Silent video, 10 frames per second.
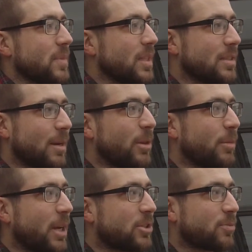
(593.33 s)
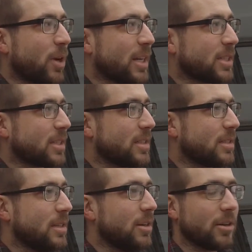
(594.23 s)
Some of the major projects
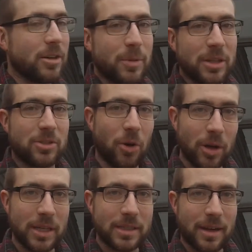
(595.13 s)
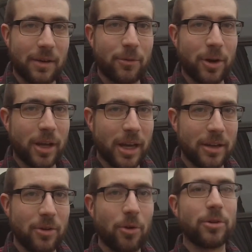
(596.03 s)
this year are going to be the toilet. I've gone ahead
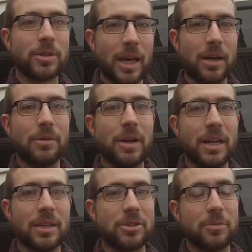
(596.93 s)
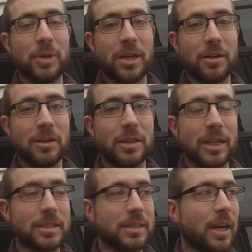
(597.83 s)
and ordered that already. It should be here in the
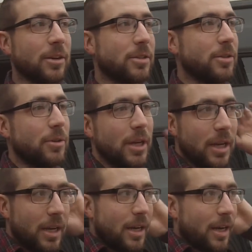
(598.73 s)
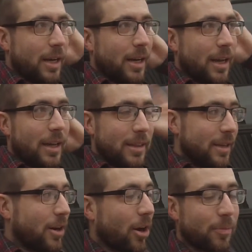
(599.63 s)
next day or two. And the
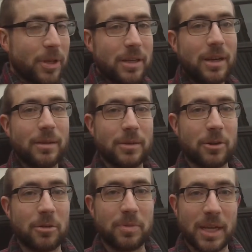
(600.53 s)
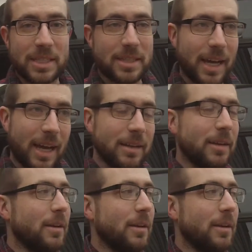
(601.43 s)
carpet, I'm going to replace that.